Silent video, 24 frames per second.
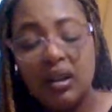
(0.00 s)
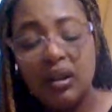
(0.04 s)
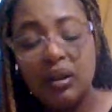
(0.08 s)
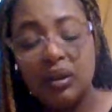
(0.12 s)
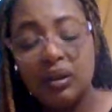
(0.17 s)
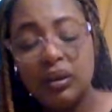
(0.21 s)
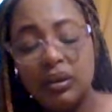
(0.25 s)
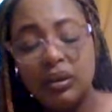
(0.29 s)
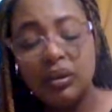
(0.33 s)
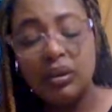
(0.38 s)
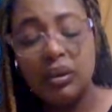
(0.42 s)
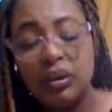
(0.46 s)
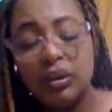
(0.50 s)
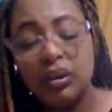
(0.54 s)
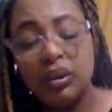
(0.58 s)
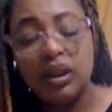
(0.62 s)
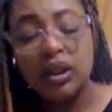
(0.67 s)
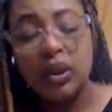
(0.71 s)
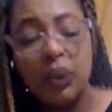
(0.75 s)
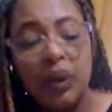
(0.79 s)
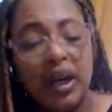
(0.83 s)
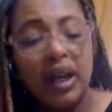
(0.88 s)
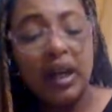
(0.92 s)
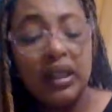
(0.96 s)
Oh,
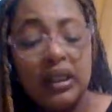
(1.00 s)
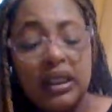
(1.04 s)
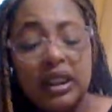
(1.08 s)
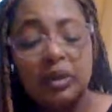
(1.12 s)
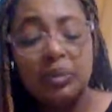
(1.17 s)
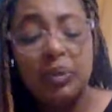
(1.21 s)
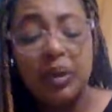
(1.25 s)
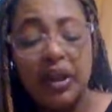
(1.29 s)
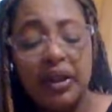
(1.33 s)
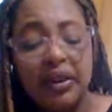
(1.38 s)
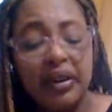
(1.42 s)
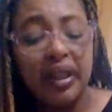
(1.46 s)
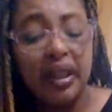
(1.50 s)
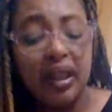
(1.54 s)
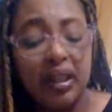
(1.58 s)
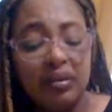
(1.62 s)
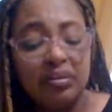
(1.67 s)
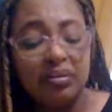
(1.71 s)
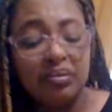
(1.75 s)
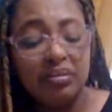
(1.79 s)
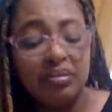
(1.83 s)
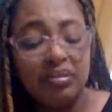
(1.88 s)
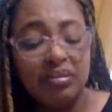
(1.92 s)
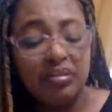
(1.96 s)
so what else, Spirit?
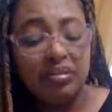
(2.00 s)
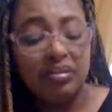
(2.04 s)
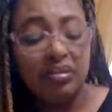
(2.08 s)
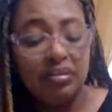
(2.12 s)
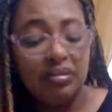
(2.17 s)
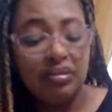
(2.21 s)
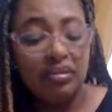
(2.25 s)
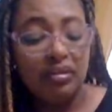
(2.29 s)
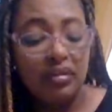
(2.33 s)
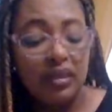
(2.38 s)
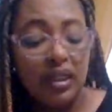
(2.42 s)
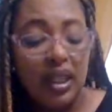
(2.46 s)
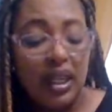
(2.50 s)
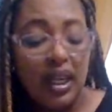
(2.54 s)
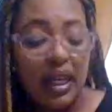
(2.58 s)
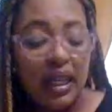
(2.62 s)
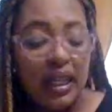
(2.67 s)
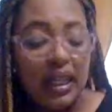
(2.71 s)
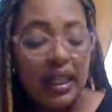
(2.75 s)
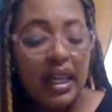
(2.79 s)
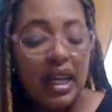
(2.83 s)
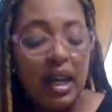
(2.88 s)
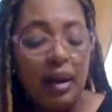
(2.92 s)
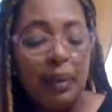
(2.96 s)
Mm.
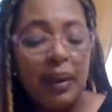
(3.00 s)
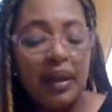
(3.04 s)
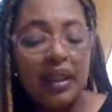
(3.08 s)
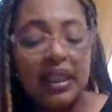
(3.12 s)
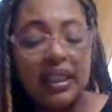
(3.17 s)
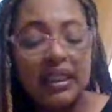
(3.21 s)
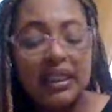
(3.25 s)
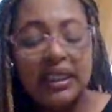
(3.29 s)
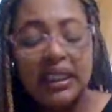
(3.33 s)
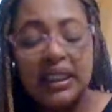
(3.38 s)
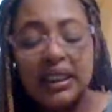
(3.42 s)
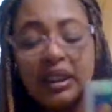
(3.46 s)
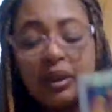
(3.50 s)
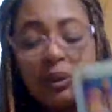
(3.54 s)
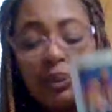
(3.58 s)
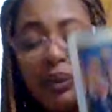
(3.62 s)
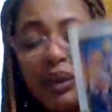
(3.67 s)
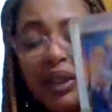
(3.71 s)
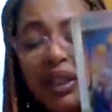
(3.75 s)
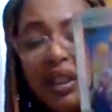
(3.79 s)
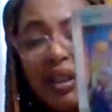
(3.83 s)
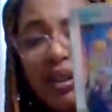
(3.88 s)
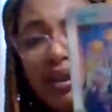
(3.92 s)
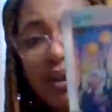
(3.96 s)
Yeah, about the Six of
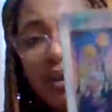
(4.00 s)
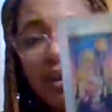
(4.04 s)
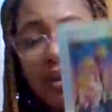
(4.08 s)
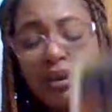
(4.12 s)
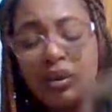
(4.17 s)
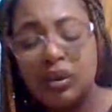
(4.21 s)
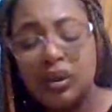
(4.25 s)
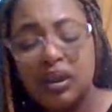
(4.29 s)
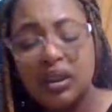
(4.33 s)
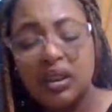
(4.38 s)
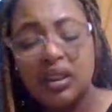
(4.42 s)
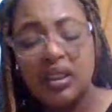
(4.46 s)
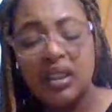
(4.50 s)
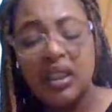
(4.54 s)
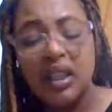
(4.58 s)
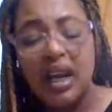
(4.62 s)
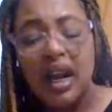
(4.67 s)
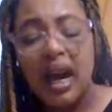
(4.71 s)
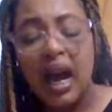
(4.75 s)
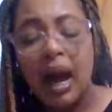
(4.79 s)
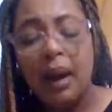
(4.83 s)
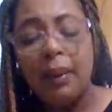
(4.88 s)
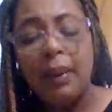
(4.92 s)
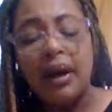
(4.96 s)
Pentacles.
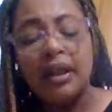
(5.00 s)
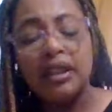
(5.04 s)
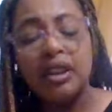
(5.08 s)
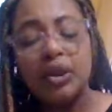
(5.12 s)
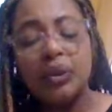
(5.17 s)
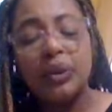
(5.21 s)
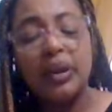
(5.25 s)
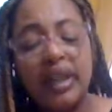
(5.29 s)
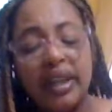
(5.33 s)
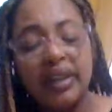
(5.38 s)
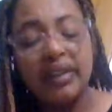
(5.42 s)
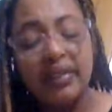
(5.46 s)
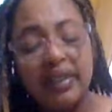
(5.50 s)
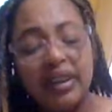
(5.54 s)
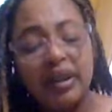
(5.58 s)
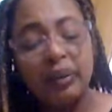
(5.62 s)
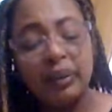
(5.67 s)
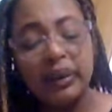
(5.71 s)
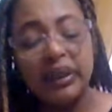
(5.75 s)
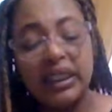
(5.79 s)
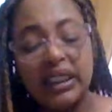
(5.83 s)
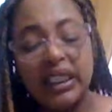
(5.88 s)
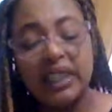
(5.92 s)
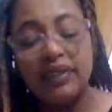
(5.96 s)
About you giving and
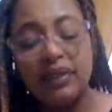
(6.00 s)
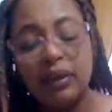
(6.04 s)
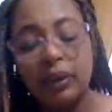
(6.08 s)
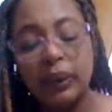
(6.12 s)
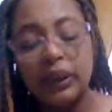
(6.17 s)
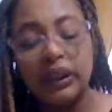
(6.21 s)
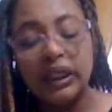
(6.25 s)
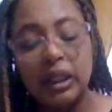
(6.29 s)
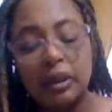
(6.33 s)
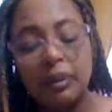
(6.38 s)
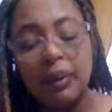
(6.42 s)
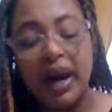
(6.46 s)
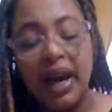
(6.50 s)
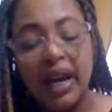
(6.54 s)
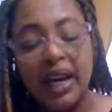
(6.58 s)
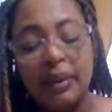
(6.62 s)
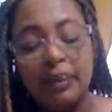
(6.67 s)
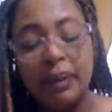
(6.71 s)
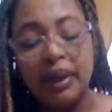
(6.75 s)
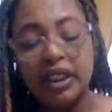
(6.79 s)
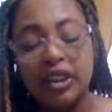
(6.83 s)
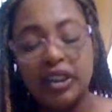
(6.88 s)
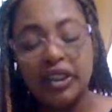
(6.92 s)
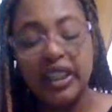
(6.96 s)
receiving with somebody.
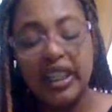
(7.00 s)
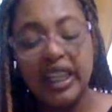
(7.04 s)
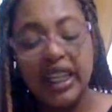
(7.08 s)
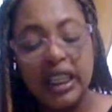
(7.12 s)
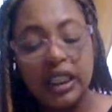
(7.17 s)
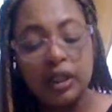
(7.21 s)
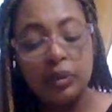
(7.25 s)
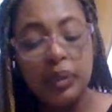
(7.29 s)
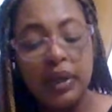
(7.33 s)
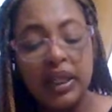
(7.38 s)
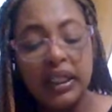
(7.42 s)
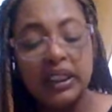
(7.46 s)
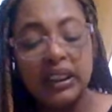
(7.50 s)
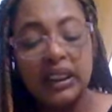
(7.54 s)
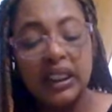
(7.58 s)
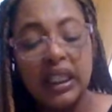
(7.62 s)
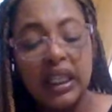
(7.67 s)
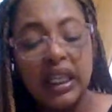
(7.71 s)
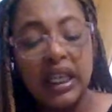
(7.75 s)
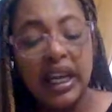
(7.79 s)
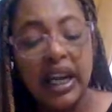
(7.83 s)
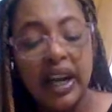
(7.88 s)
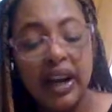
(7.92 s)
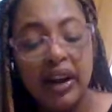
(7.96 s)
About your kids being
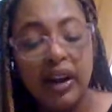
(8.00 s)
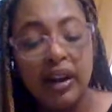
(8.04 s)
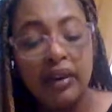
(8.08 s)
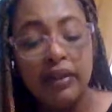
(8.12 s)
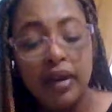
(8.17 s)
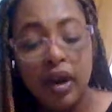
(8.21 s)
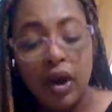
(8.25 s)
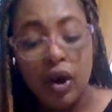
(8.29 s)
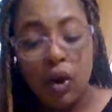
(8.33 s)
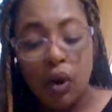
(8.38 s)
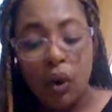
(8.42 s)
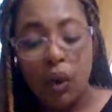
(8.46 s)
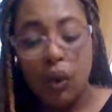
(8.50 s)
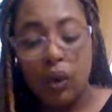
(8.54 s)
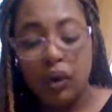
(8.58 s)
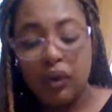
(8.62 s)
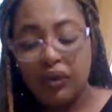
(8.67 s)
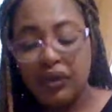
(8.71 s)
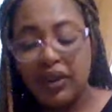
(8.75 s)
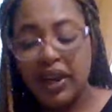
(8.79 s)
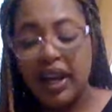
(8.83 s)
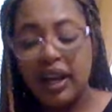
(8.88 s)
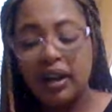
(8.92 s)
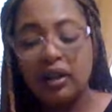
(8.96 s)
taken care of or
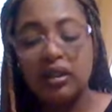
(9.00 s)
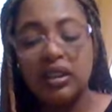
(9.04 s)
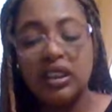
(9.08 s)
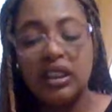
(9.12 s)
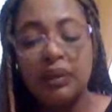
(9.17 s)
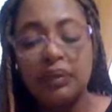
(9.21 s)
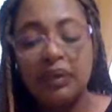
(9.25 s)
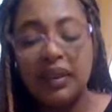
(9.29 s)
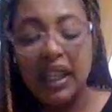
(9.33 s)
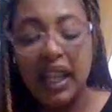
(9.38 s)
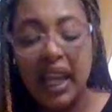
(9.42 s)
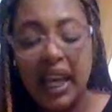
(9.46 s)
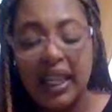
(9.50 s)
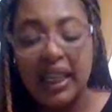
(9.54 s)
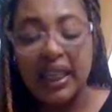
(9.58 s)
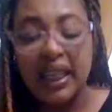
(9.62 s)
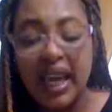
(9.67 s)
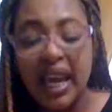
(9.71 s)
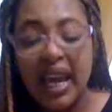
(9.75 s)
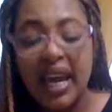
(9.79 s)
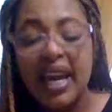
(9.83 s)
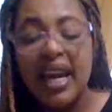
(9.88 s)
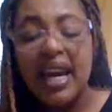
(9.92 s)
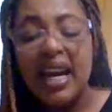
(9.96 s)
fed or something like
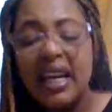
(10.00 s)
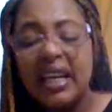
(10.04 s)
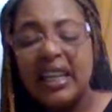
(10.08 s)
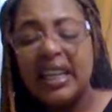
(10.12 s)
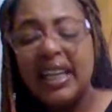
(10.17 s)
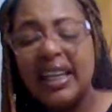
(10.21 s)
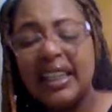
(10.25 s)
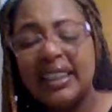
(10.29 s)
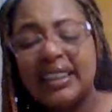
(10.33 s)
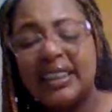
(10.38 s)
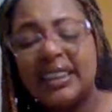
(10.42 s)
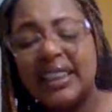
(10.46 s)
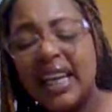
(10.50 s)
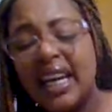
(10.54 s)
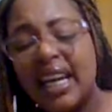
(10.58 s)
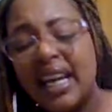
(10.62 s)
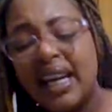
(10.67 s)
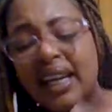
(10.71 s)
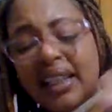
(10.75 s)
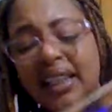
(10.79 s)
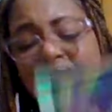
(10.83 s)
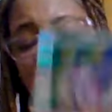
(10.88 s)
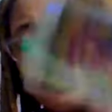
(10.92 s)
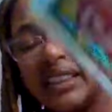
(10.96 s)
that. Yeah,
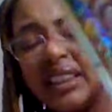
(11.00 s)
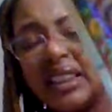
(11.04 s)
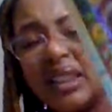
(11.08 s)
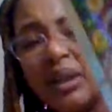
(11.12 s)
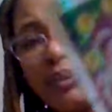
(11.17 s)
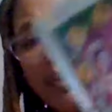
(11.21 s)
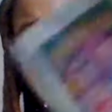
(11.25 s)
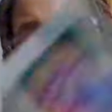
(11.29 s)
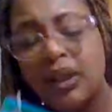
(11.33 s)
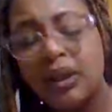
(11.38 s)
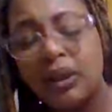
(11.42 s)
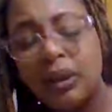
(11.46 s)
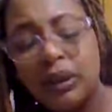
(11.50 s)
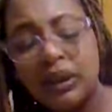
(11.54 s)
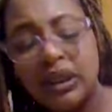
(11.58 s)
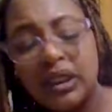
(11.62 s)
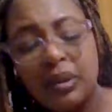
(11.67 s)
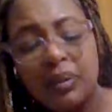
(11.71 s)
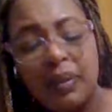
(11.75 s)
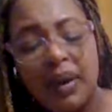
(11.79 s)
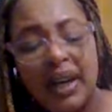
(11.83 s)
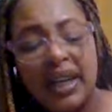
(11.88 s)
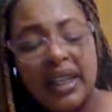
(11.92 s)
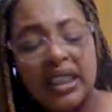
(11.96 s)
damn, the Ten of Pentacles.
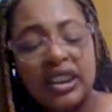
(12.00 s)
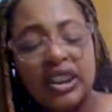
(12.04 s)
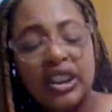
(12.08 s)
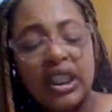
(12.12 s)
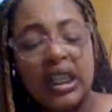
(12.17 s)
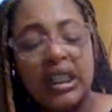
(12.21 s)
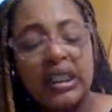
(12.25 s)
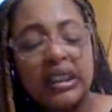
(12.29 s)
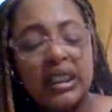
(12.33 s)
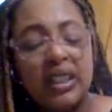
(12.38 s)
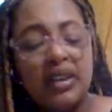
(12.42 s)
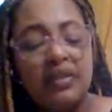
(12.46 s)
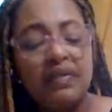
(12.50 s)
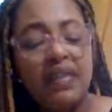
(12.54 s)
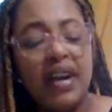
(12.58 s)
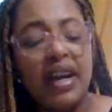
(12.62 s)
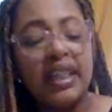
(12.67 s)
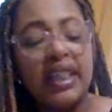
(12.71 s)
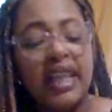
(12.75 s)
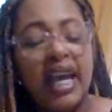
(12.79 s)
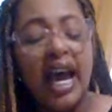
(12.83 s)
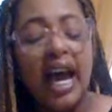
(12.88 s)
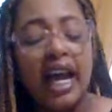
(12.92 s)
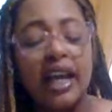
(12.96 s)
Somebody is jealous of the
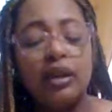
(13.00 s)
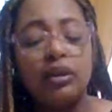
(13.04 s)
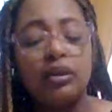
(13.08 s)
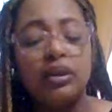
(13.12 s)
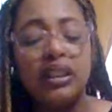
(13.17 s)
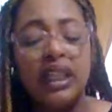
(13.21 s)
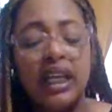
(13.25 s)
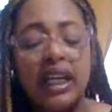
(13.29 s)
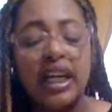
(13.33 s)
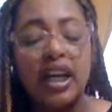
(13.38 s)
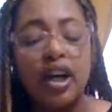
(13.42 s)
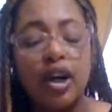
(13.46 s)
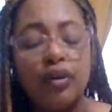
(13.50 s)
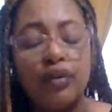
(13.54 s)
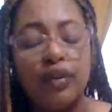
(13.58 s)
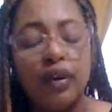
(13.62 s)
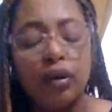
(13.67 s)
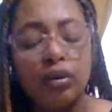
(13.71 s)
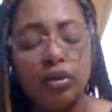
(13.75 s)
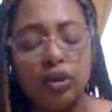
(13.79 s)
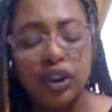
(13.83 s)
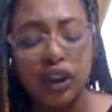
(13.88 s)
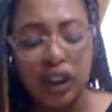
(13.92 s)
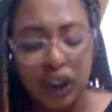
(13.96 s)
fact that how you take care of
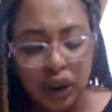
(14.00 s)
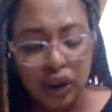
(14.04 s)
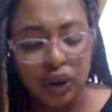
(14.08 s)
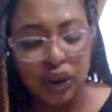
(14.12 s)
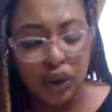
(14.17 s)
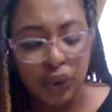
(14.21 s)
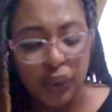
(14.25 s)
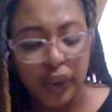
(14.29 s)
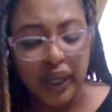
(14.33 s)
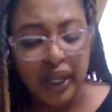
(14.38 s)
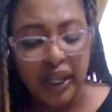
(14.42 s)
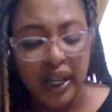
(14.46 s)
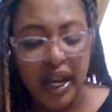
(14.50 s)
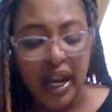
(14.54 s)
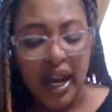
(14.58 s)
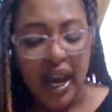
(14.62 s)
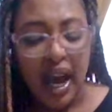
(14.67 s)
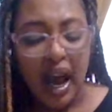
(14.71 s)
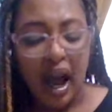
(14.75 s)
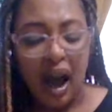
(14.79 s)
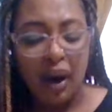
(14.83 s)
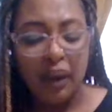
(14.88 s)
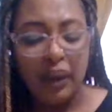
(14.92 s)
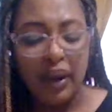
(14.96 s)
your children.
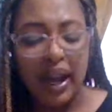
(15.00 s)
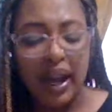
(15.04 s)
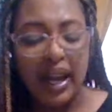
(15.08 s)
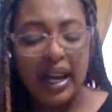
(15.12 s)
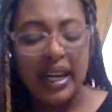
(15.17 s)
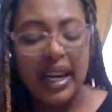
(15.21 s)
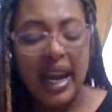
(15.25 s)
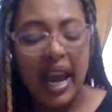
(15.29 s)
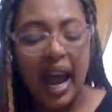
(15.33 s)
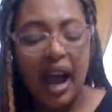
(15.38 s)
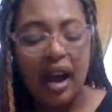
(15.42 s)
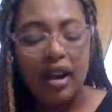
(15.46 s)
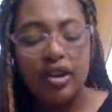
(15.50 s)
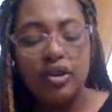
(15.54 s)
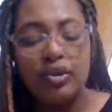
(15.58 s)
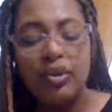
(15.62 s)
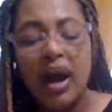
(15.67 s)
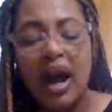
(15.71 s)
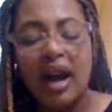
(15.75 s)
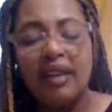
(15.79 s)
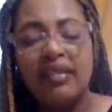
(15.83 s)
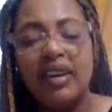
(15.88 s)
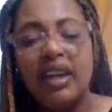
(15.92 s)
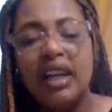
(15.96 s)
Okay, and how you
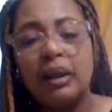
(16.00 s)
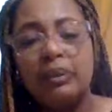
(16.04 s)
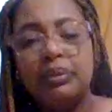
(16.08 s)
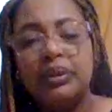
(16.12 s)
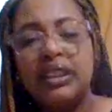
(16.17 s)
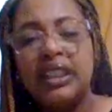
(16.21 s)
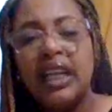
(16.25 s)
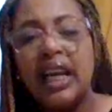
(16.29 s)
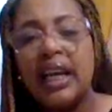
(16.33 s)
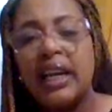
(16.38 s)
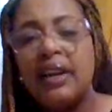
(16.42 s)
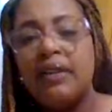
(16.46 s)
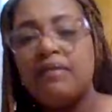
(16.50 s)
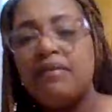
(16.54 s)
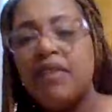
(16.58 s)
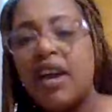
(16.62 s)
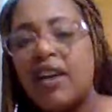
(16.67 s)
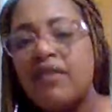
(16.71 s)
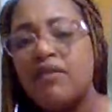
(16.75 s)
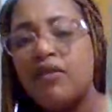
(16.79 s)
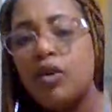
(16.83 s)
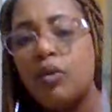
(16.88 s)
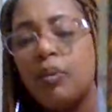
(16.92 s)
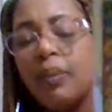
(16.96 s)
have an upstanding,
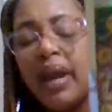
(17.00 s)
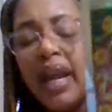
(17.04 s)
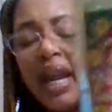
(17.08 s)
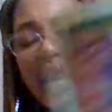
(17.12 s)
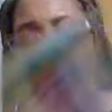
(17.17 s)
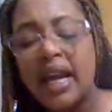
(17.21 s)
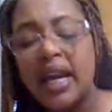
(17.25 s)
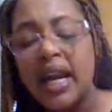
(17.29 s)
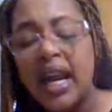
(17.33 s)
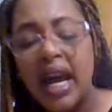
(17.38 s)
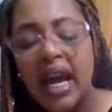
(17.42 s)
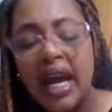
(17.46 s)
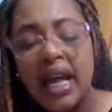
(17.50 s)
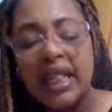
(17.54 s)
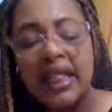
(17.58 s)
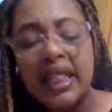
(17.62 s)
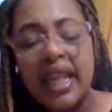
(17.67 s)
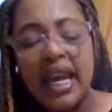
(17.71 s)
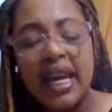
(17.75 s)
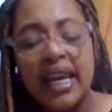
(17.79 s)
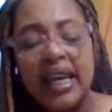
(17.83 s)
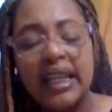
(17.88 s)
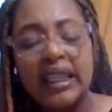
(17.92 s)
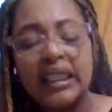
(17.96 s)
faithful man
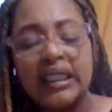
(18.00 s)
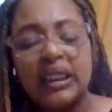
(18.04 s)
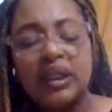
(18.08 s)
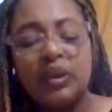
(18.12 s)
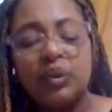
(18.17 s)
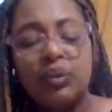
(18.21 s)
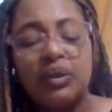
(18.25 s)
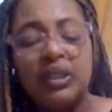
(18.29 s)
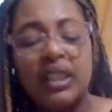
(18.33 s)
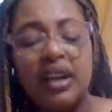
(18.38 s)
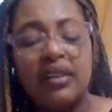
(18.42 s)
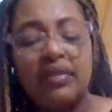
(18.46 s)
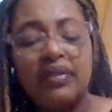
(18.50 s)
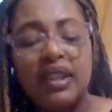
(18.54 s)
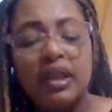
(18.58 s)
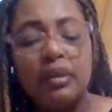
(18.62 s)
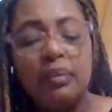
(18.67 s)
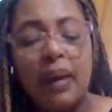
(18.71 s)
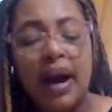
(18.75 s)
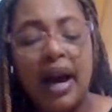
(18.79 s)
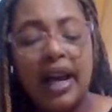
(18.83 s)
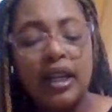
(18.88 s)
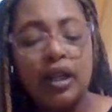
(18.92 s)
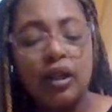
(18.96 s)
that is definitely
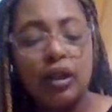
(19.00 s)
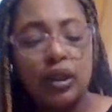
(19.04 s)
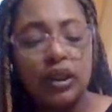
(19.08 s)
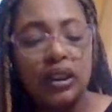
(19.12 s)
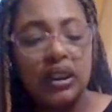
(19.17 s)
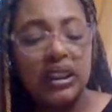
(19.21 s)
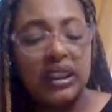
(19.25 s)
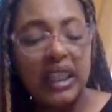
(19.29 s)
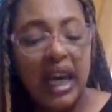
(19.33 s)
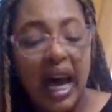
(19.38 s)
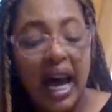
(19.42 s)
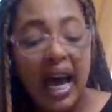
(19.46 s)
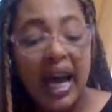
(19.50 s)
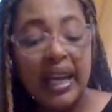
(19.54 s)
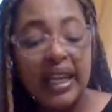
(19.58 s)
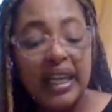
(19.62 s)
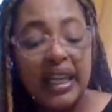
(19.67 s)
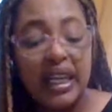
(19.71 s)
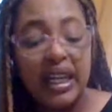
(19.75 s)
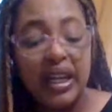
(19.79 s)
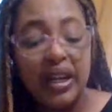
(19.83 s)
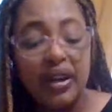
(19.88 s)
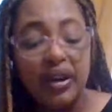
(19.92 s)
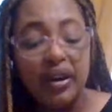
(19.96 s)
by your side
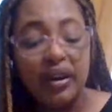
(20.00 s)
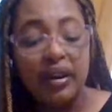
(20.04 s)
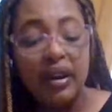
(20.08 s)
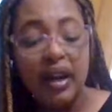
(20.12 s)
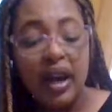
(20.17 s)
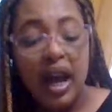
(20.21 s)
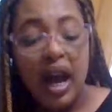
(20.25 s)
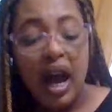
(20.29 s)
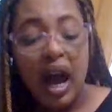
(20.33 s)
here.